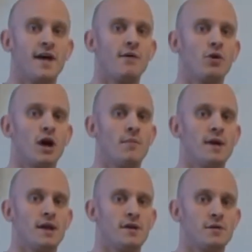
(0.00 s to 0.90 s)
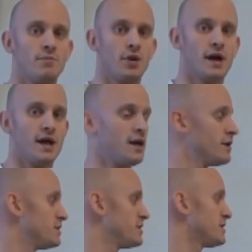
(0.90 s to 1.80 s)
That will come into play
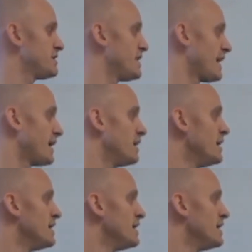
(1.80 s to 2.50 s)
here in just a second.